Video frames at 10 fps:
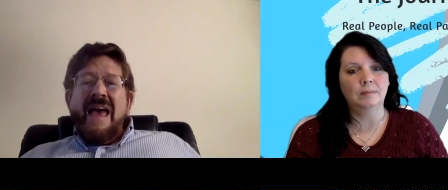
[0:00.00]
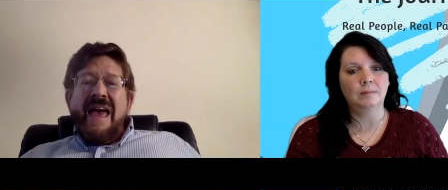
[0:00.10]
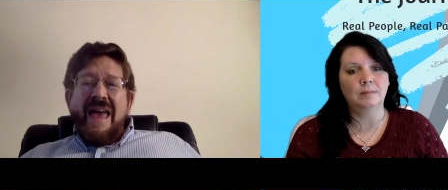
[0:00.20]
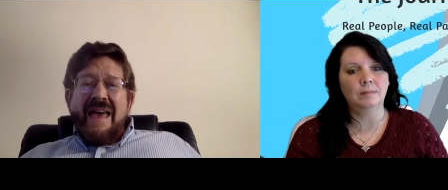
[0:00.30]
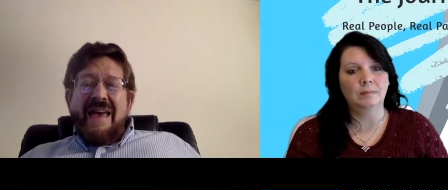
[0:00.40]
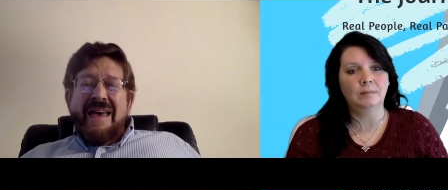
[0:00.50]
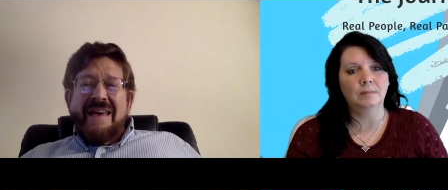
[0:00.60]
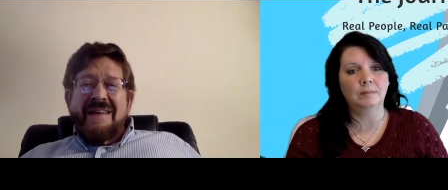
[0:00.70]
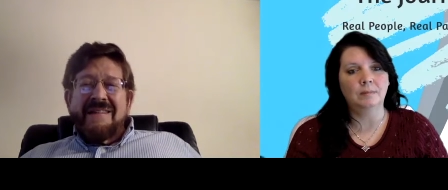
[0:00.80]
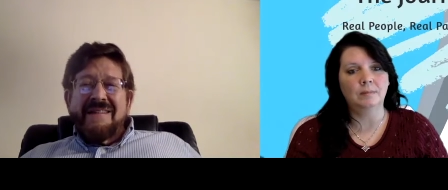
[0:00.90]

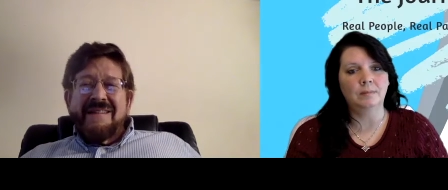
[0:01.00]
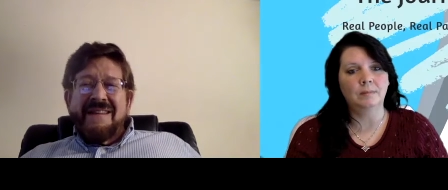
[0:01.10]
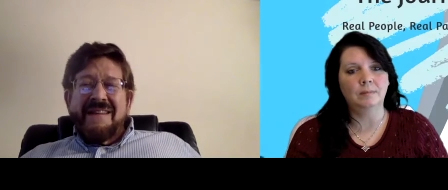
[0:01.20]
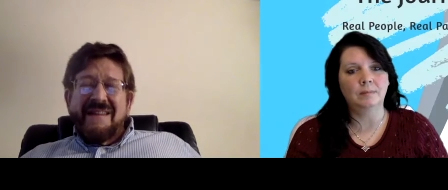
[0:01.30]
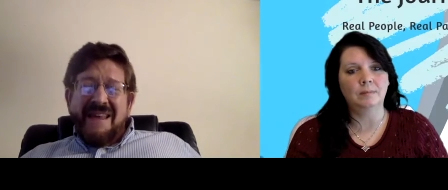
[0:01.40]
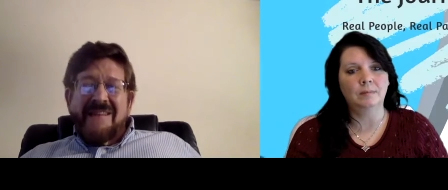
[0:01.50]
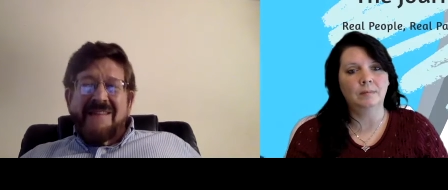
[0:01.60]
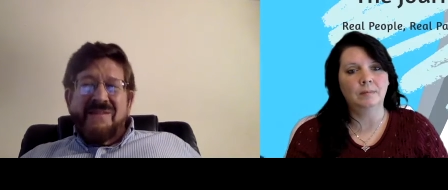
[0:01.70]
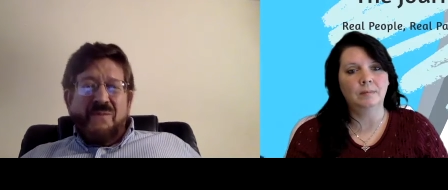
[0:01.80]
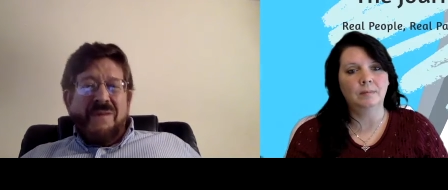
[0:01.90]
Speaker 1: and it
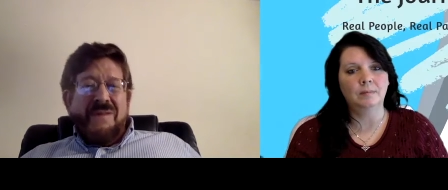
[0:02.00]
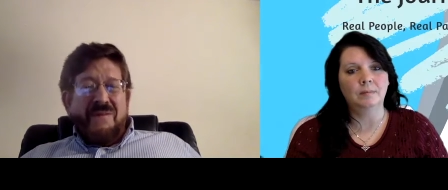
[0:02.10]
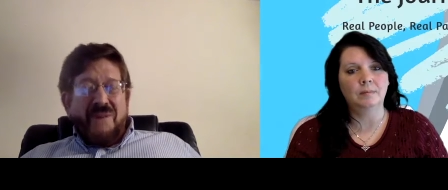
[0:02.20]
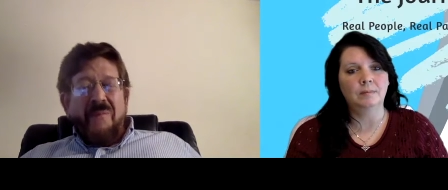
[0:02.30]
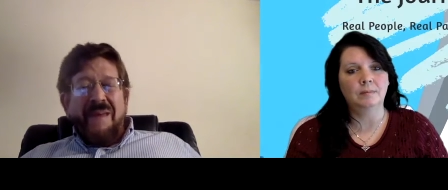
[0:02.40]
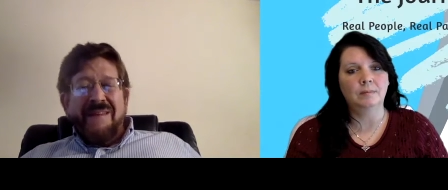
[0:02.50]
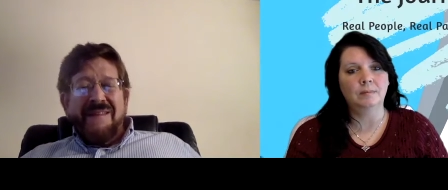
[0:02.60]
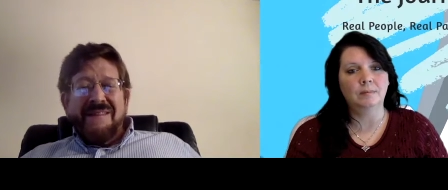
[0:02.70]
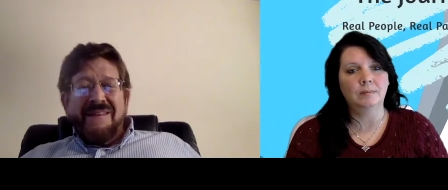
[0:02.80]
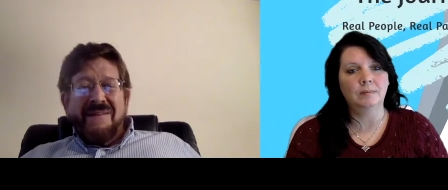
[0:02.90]
ends with a
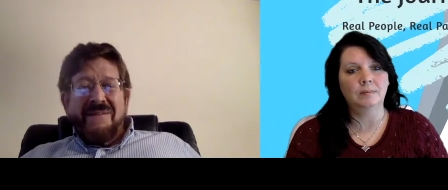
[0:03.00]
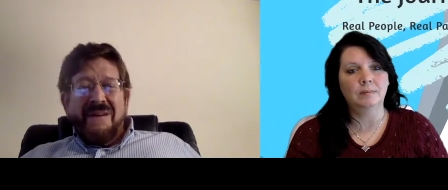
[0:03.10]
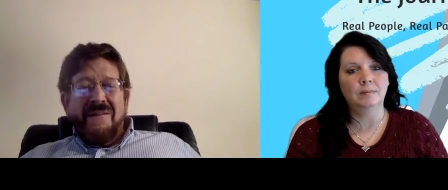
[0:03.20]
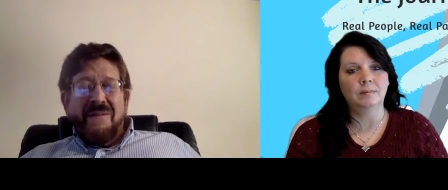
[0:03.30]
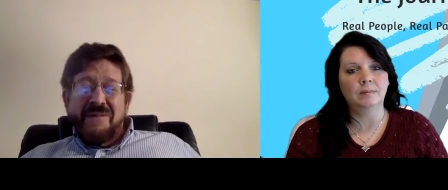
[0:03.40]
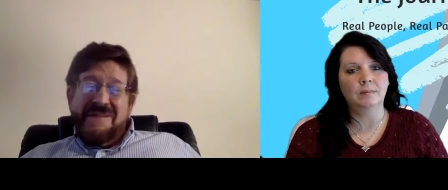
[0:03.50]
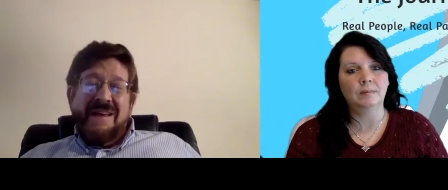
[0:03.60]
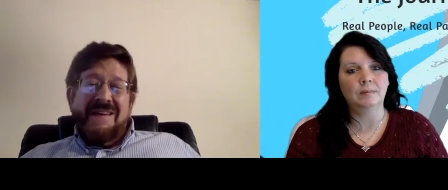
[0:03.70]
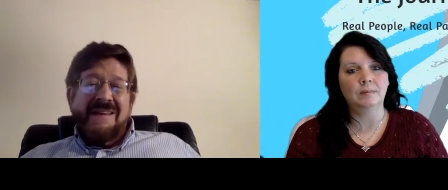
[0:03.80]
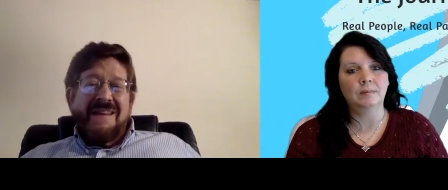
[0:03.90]
romance of of her
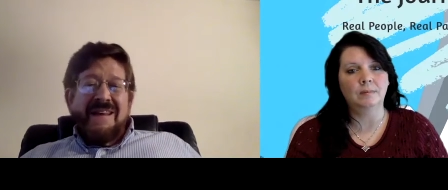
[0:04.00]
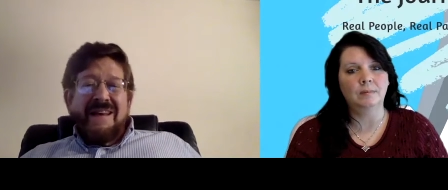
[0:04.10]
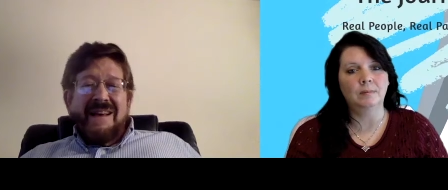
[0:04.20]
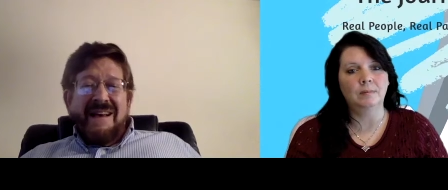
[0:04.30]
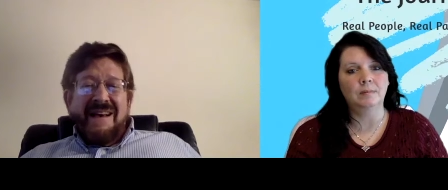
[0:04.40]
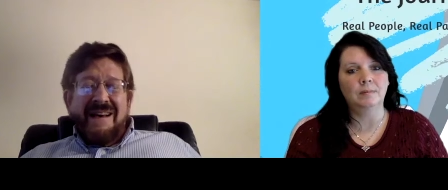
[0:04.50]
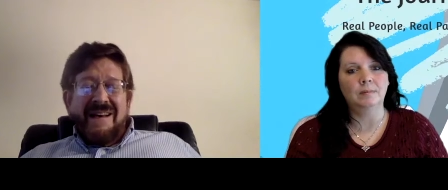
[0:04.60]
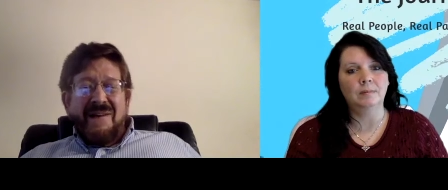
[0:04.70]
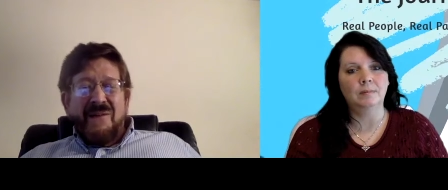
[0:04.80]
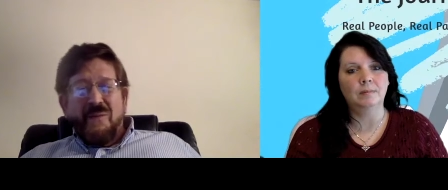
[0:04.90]
son
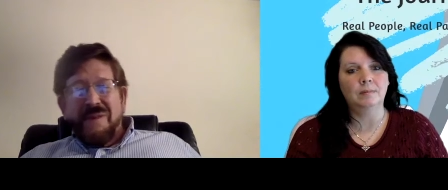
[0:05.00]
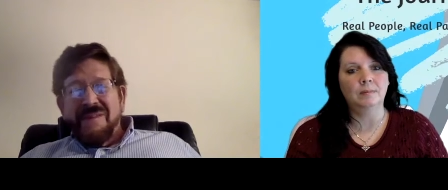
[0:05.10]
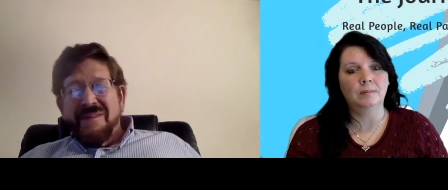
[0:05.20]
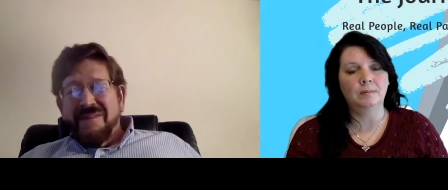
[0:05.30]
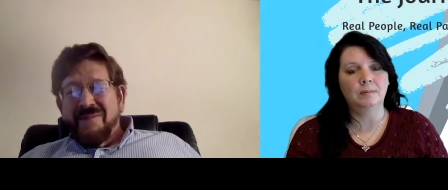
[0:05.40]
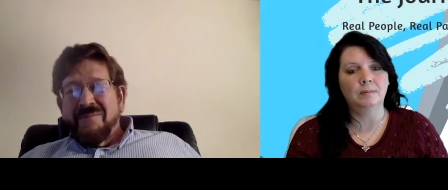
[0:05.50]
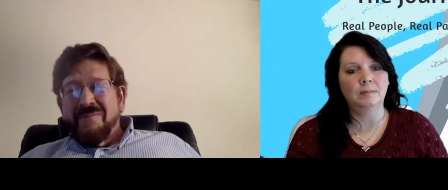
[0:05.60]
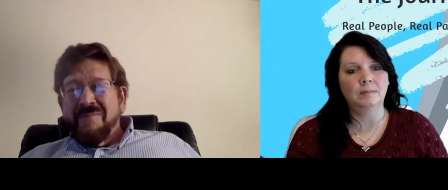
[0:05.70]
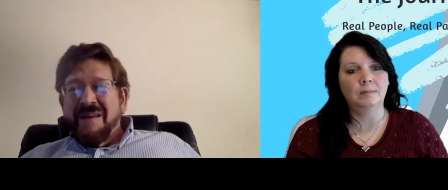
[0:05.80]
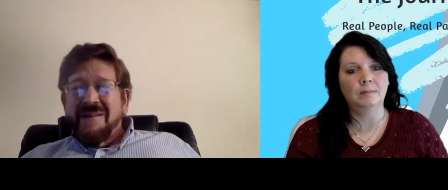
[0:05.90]
uh, with
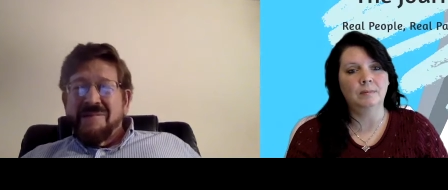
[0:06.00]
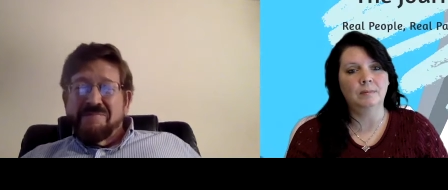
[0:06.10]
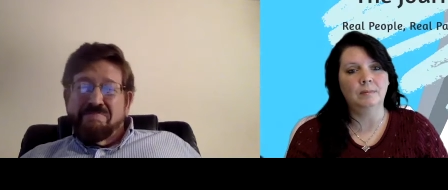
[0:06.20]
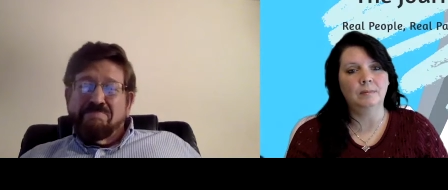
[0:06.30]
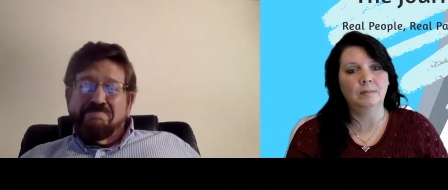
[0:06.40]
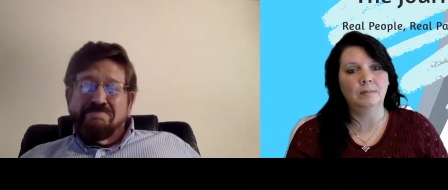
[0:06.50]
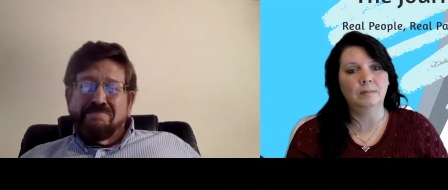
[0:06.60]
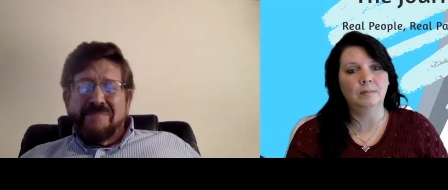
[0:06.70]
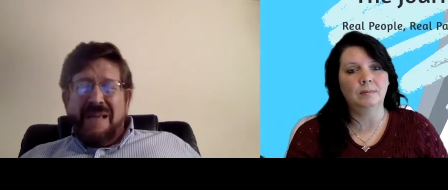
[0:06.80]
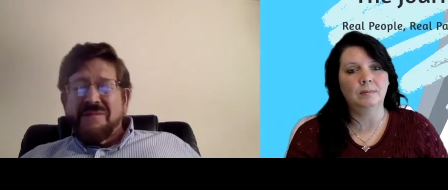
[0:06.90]
uh,
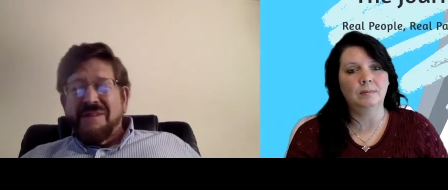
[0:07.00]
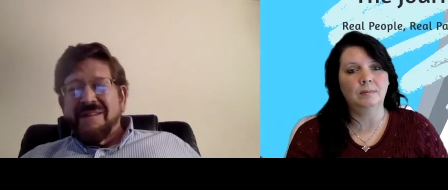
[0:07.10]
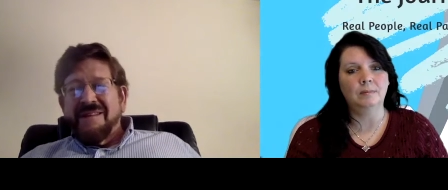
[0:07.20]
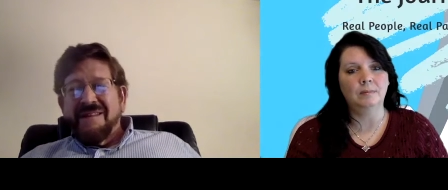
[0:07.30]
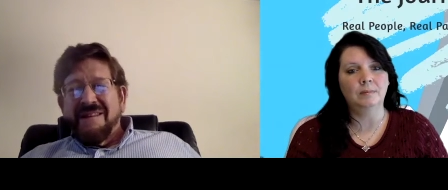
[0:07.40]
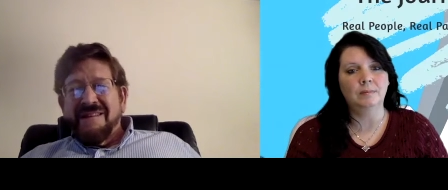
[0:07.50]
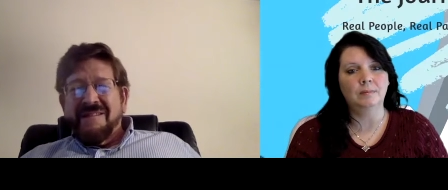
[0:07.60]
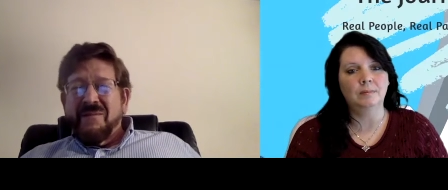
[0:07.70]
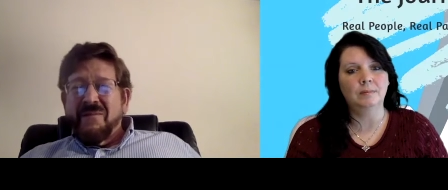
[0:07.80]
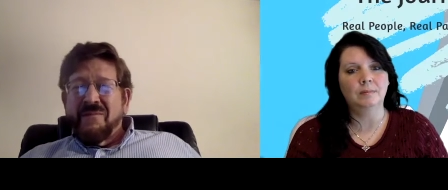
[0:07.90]
actually a, uh, a, uh,
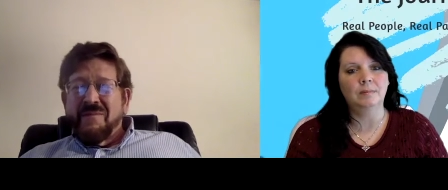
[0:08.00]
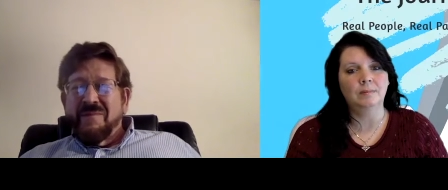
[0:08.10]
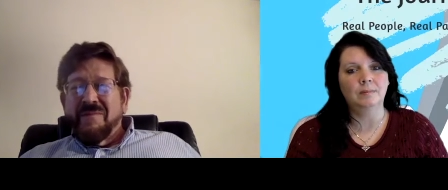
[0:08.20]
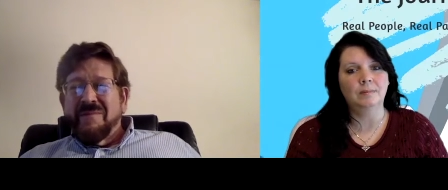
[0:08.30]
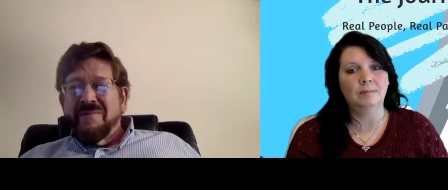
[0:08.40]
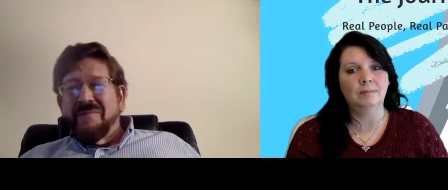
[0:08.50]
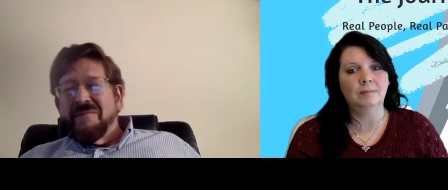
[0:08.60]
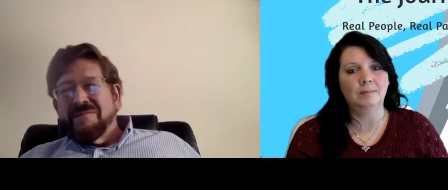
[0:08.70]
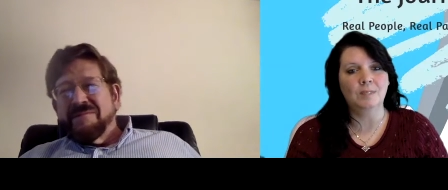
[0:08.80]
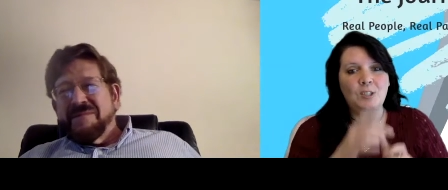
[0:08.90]

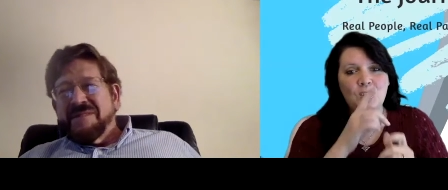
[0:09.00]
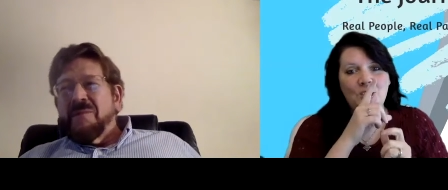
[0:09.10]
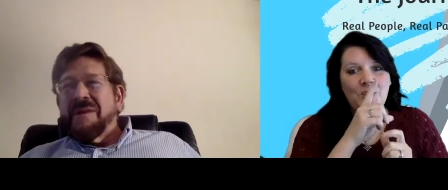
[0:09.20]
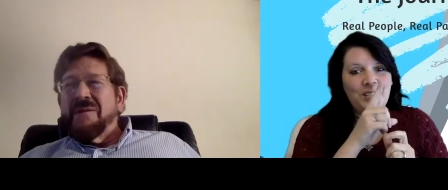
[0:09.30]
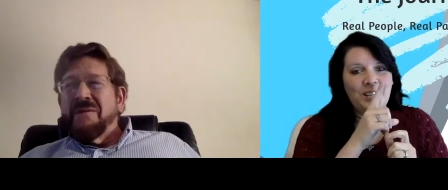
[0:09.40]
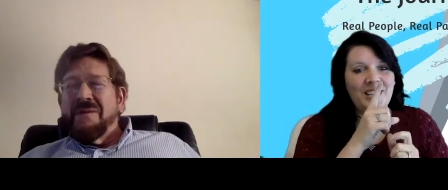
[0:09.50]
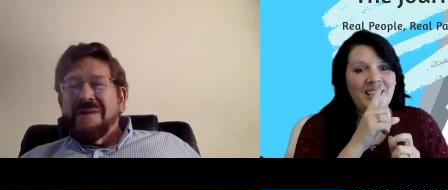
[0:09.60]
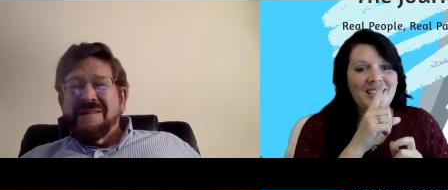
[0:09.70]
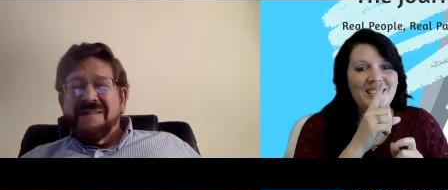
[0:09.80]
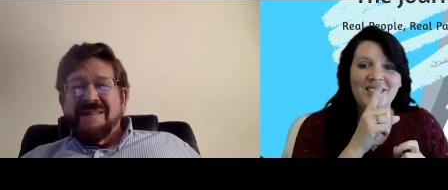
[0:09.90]
somebody. Tell really,
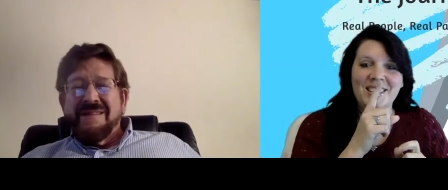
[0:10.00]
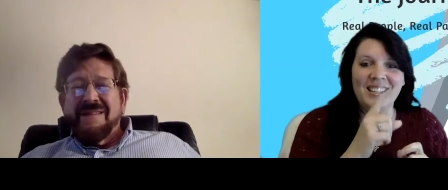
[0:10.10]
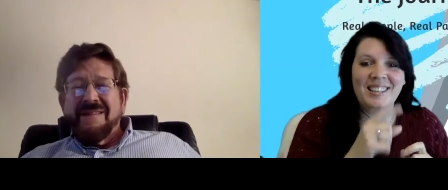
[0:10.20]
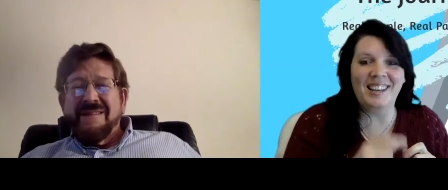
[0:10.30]
the
Speaker 2: end. Don't tell the